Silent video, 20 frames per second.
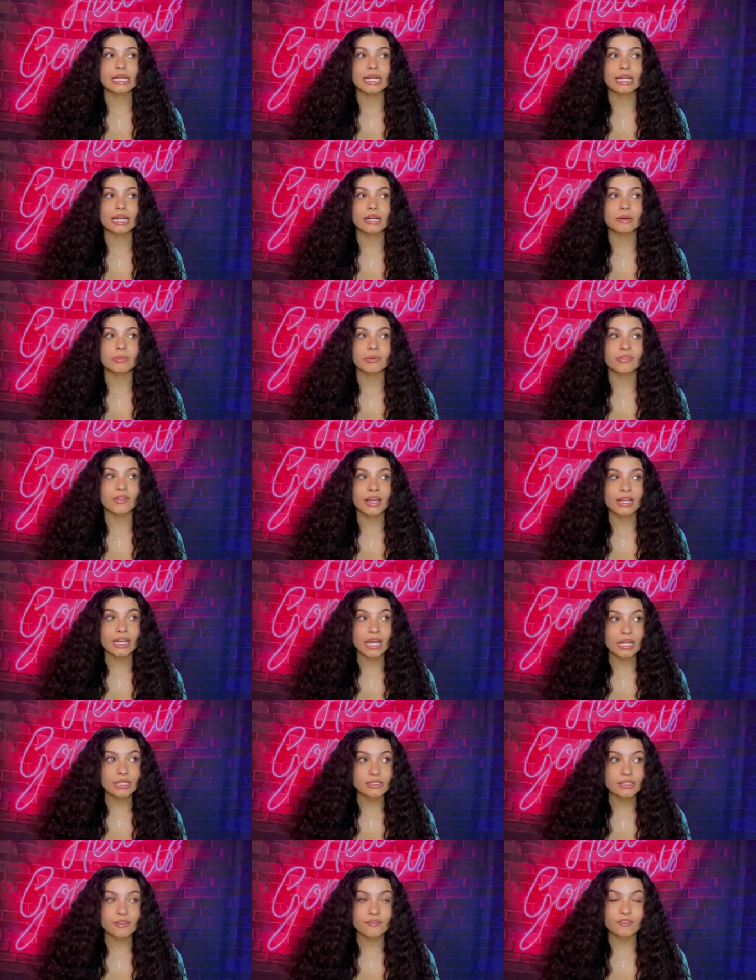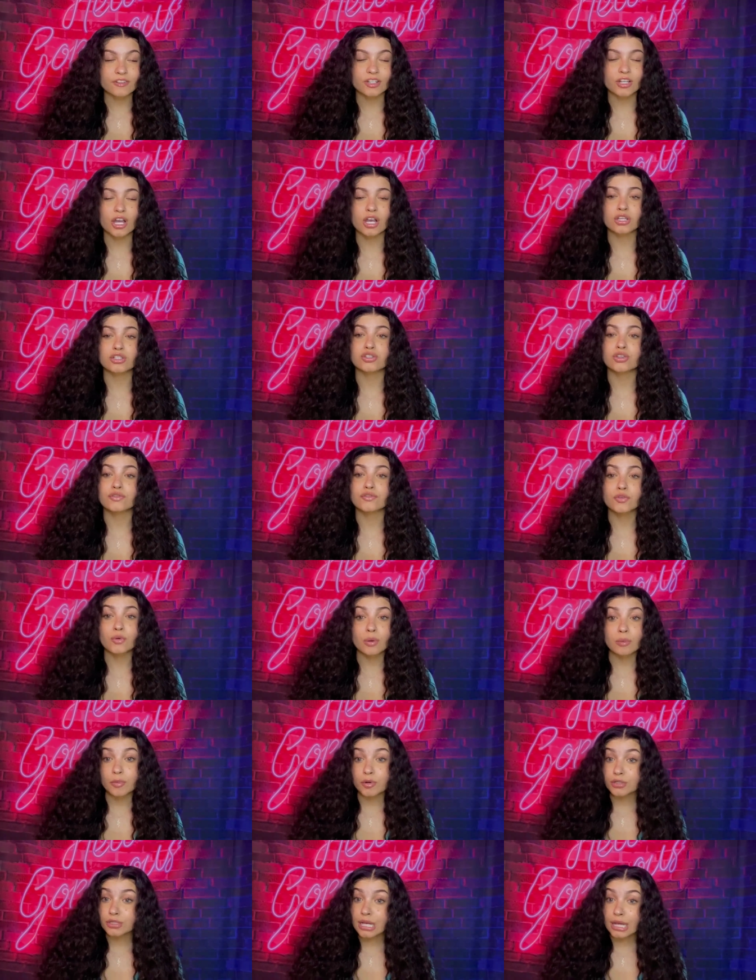I gotta provide content for y'all. So if you want
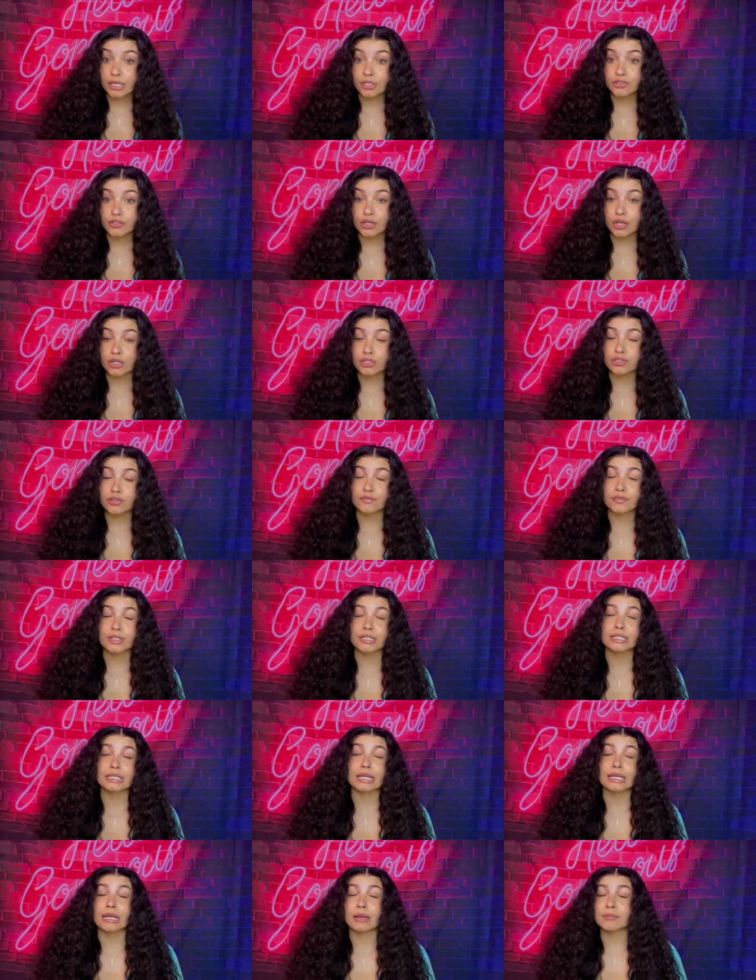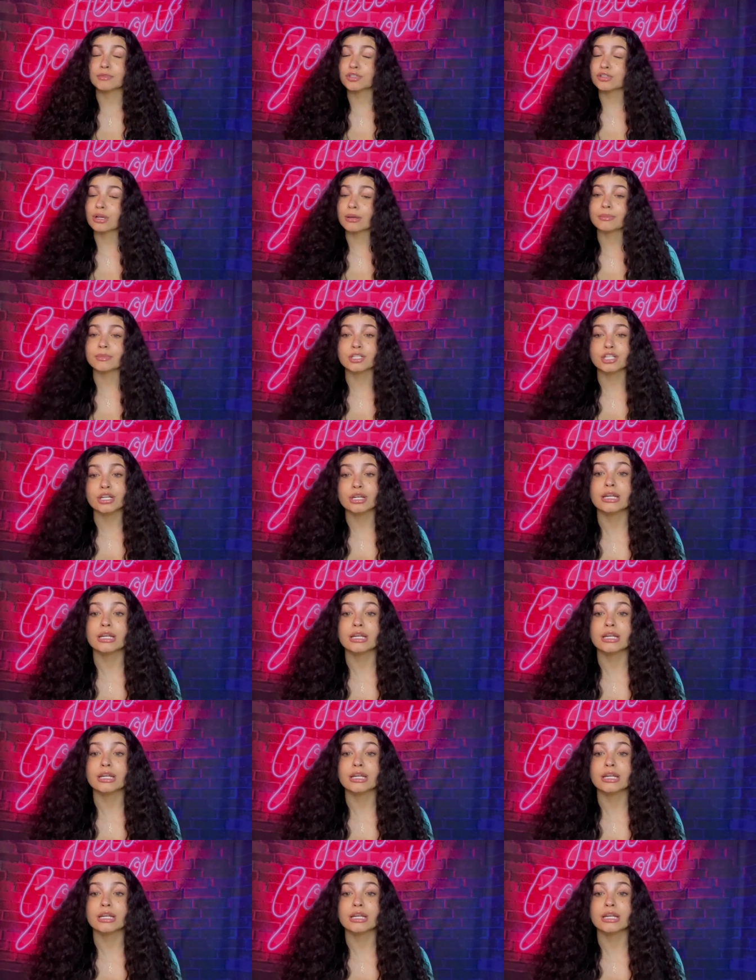more Dollar Tree hauls, don't forget to like, comment, subscribe, and share.